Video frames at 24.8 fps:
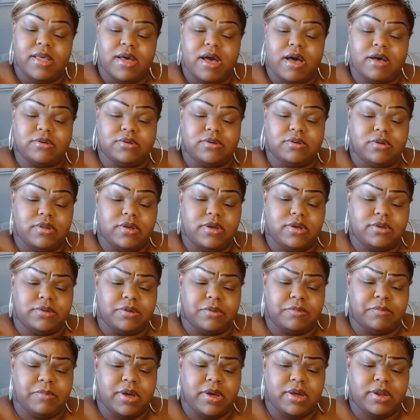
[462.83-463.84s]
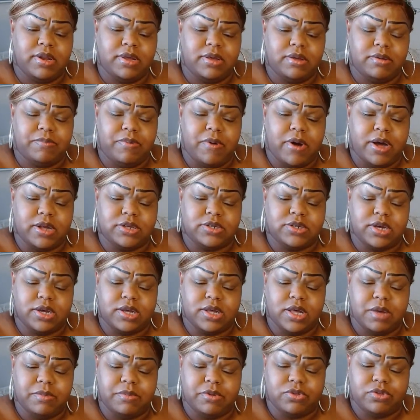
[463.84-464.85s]
Also, there's a money
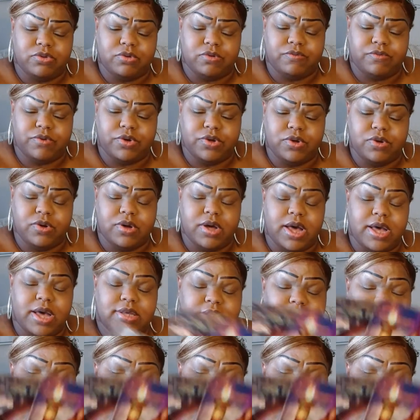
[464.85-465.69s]
project coming through for you guys